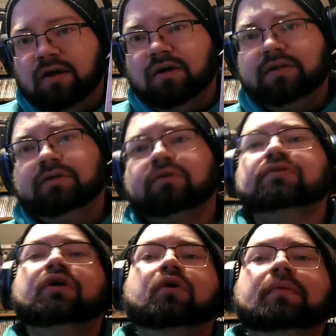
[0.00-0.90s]
until the
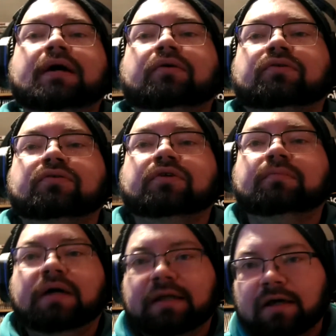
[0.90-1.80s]
snow melts or
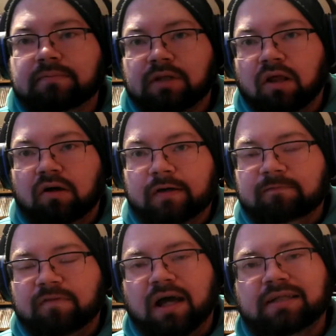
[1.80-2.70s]
somebody comes along and
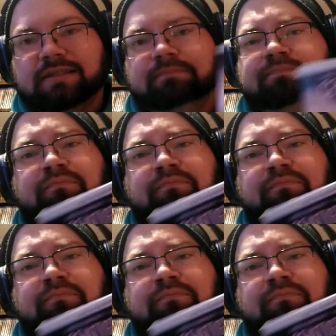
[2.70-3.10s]
finds them.